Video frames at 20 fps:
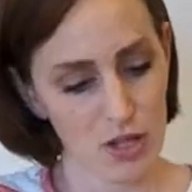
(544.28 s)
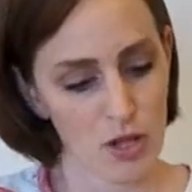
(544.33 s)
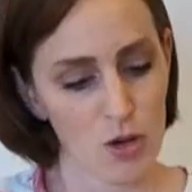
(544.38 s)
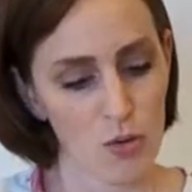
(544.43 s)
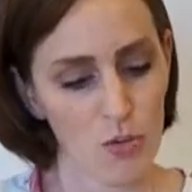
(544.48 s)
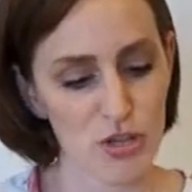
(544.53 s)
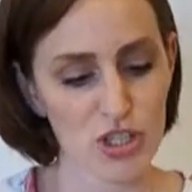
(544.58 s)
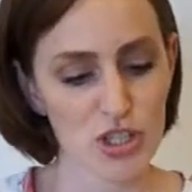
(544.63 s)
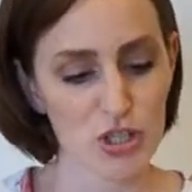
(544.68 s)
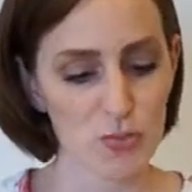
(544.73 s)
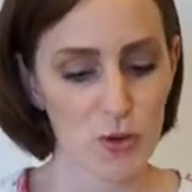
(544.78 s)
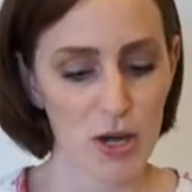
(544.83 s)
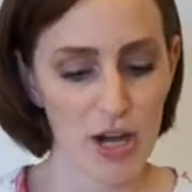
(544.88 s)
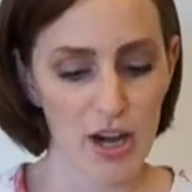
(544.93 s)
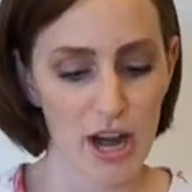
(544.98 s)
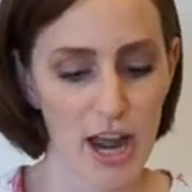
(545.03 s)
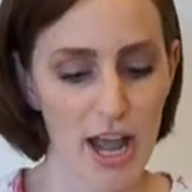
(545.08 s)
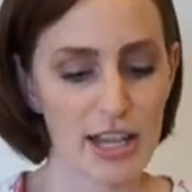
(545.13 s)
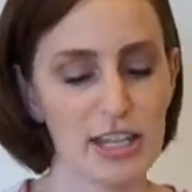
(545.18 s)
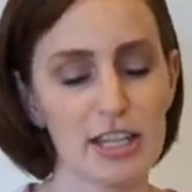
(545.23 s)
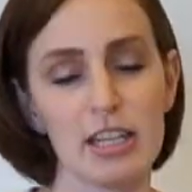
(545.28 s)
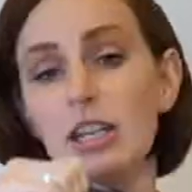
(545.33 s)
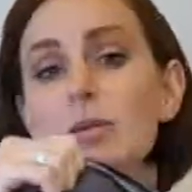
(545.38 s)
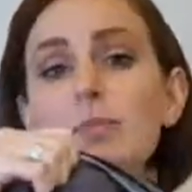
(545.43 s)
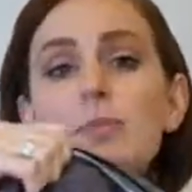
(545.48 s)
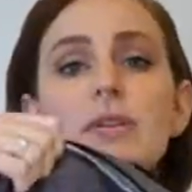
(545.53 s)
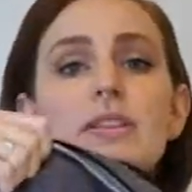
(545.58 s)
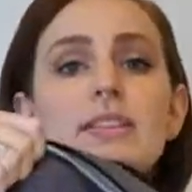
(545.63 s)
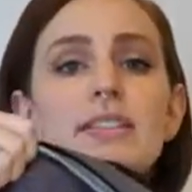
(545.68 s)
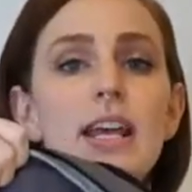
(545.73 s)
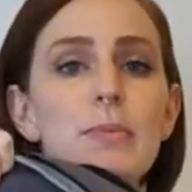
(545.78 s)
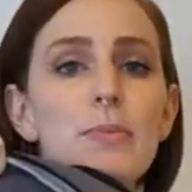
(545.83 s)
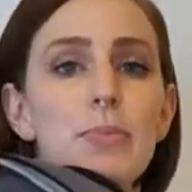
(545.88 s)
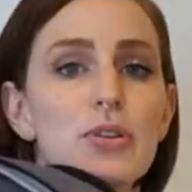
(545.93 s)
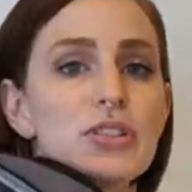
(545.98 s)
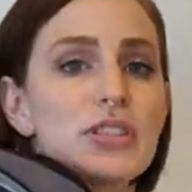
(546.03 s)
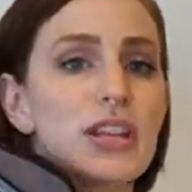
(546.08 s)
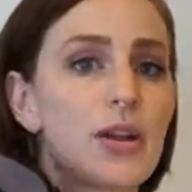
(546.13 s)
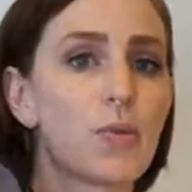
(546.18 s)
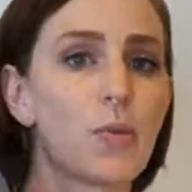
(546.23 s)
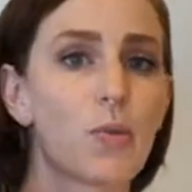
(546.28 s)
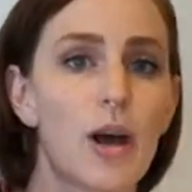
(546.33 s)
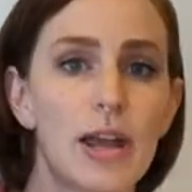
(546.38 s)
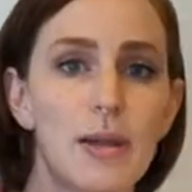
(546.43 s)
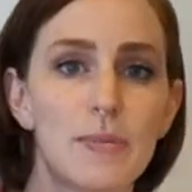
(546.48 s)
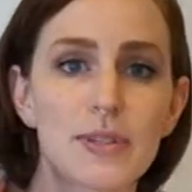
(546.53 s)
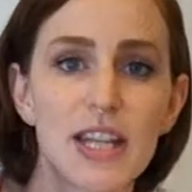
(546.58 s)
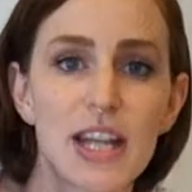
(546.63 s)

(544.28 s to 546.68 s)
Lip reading: which is where I keep diapers and wipes.